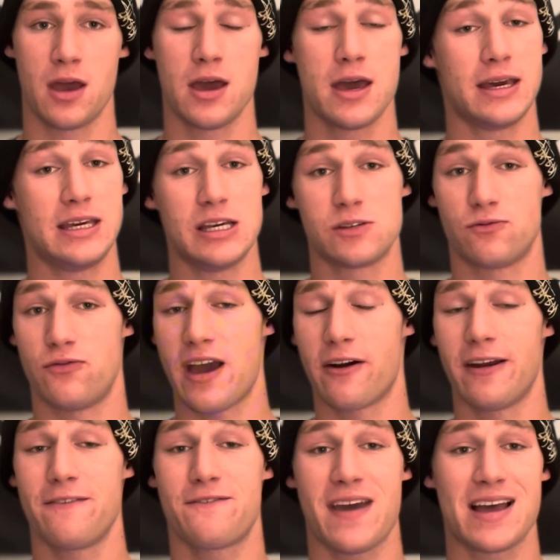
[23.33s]
He is very
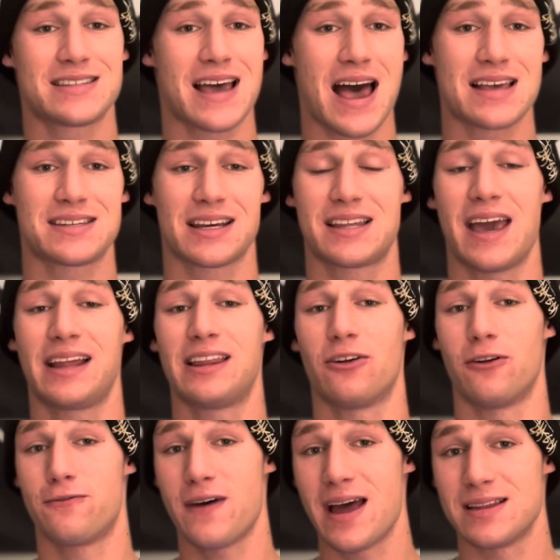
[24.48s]
fantastic takedown
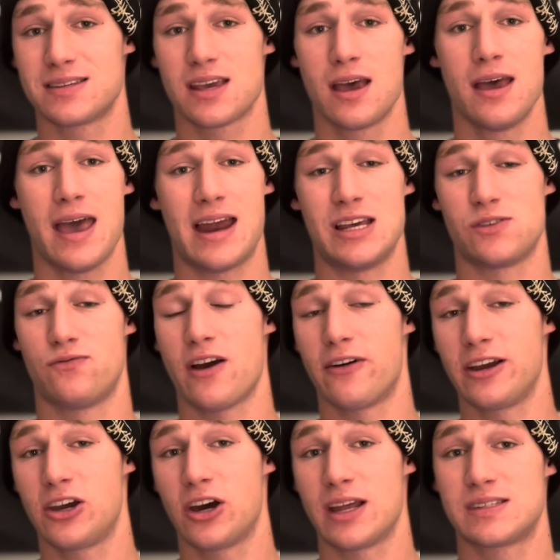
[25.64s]
defense and is very
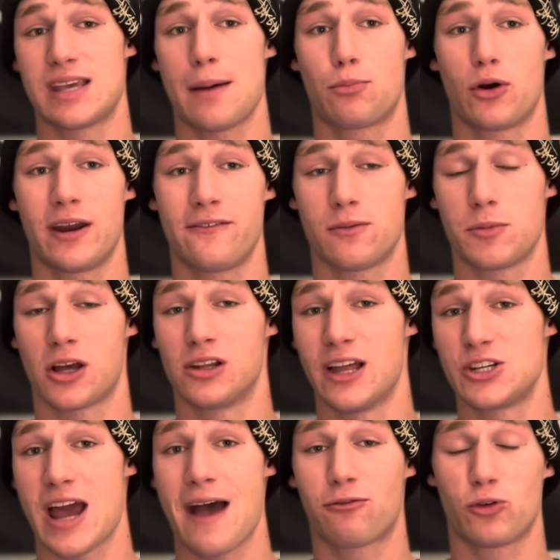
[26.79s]
good at separating from the clinch
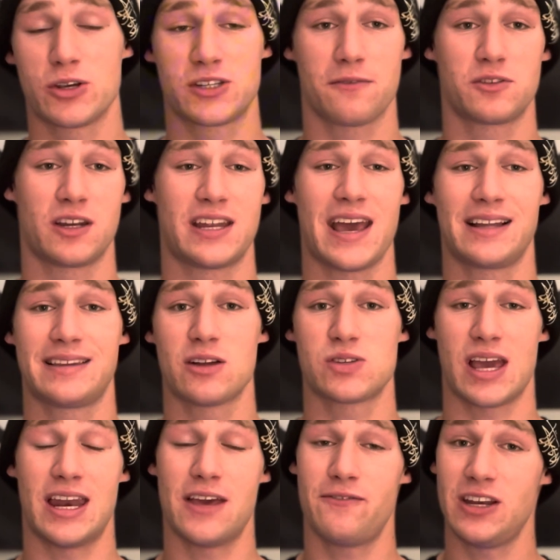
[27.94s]
after he stuffs the takedowns,
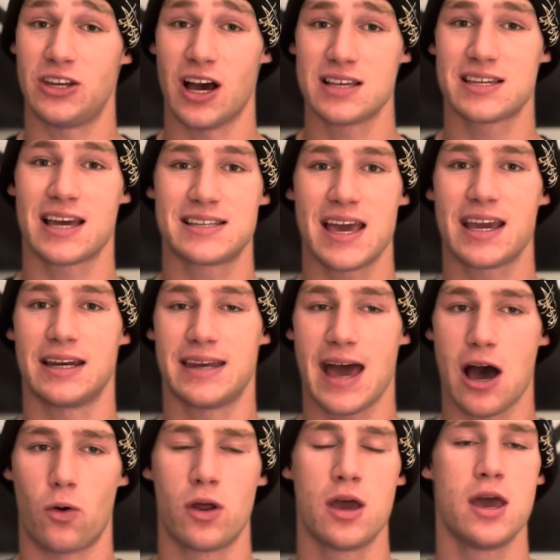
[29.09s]
and if he does get taken down,